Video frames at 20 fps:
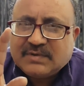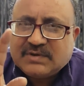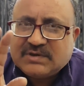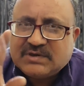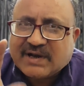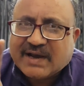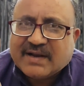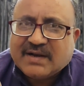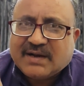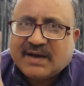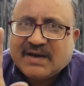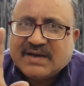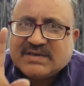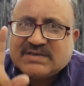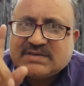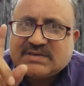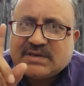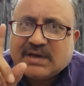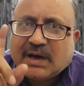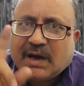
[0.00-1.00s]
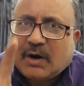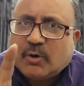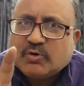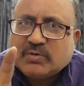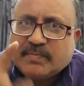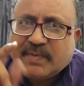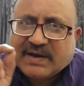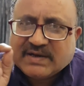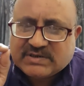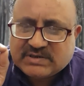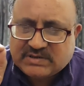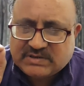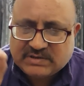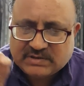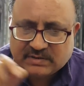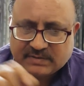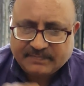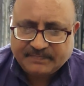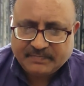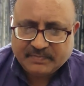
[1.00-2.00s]
China is outmatched.
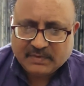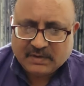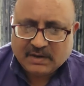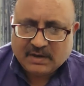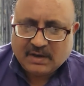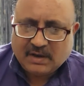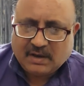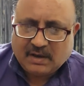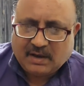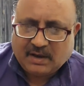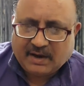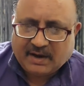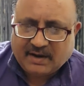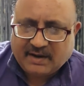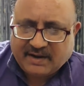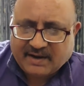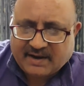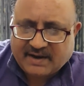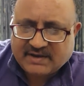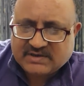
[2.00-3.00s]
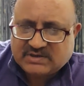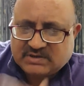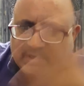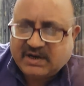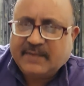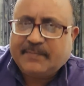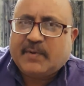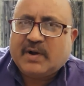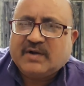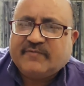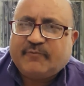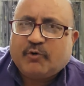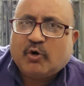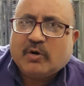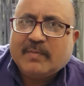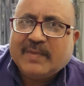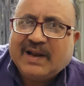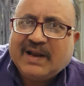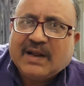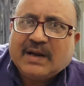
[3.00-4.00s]
India has 3.4
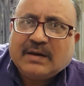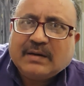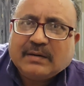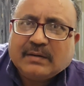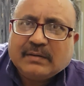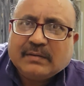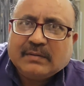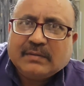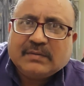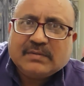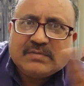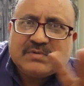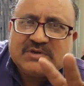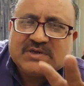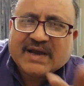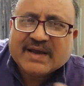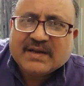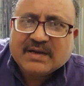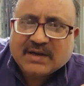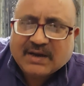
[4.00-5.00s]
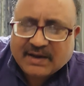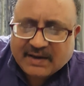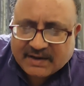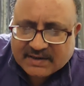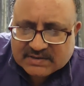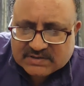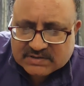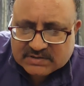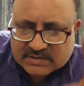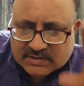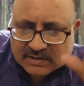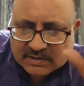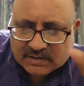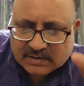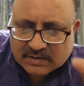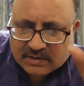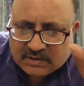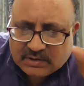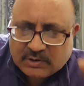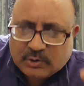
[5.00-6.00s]
million, China has
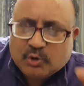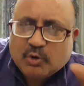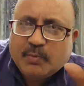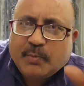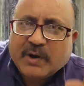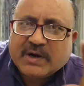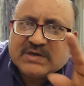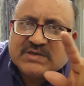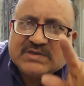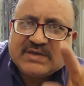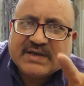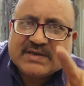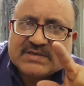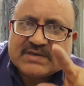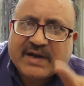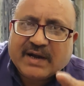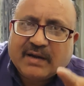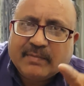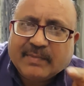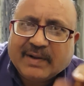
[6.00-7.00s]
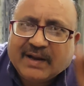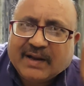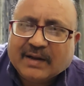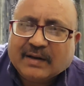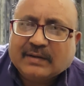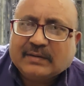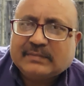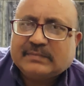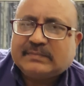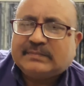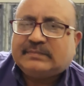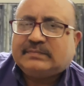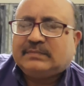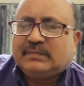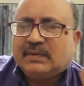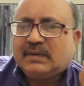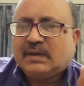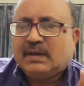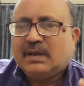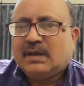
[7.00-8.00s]
2.69 million.
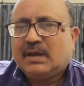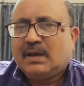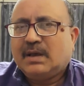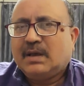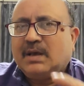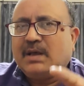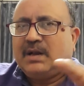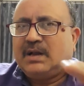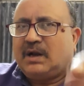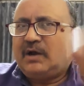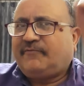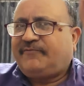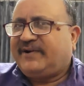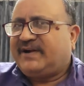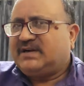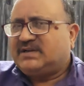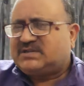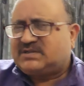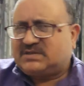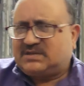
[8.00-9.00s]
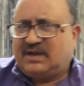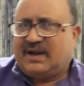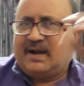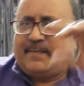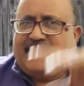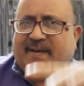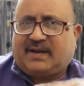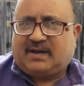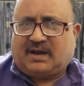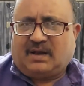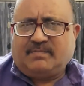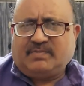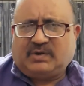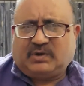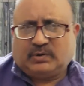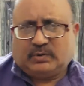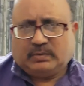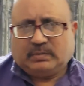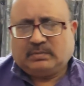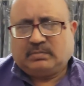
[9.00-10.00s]
Now friends, let me come
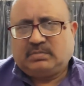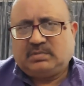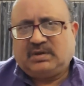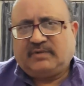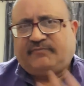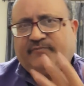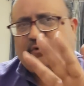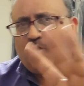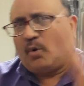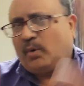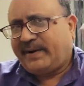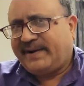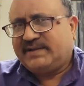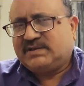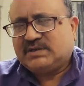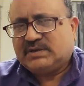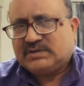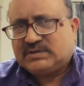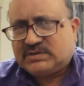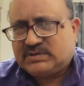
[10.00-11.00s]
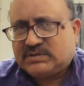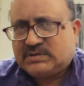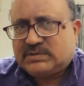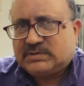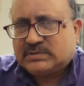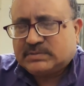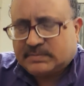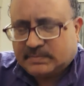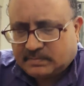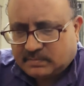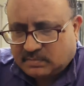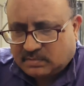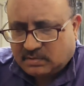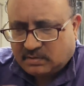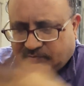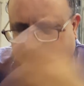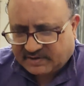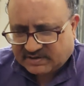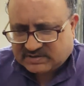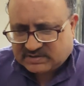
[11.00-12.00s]
to the 4 reasons.
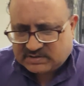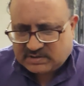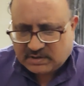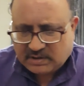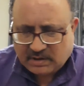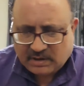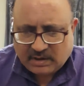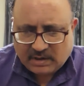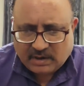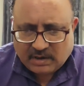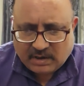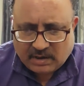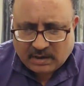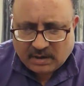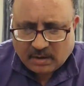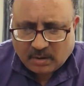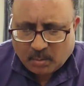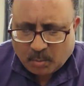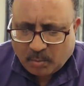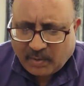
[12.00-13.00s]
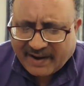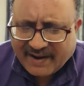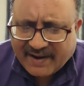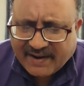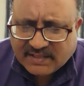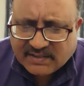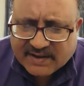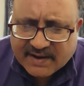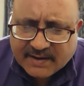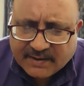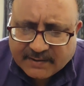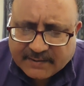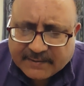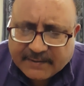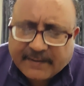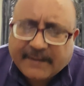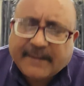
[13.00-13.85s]
First, why I think